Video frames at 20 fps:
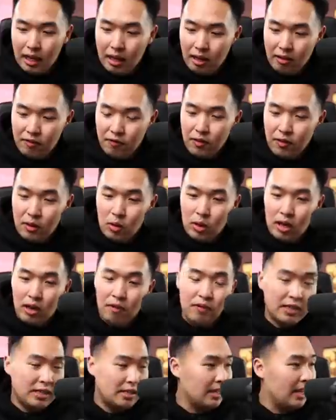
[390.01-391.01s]
if
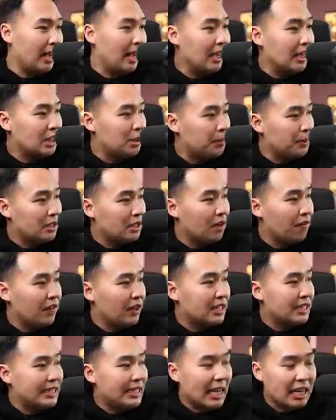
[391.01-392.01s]
if it's a
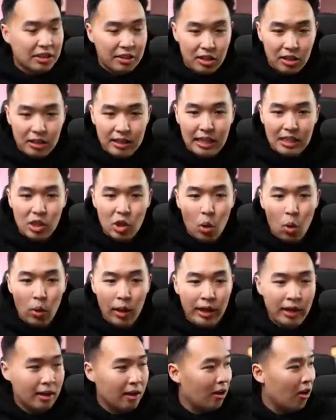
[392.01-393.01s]
specific sector that's
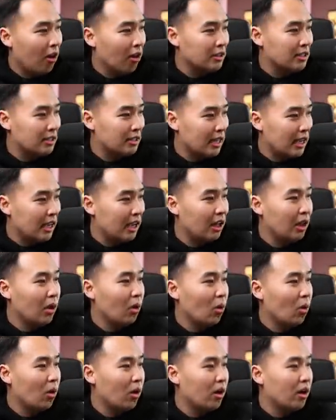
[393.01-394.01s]
going on
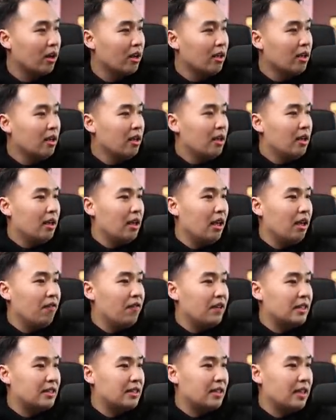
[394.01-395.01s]
sale or
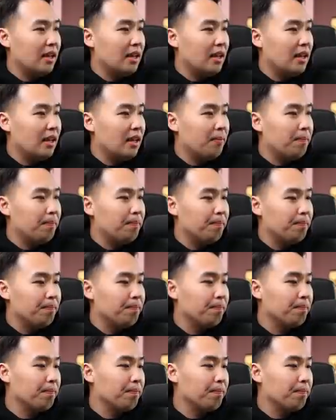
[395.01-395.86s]
if it's um,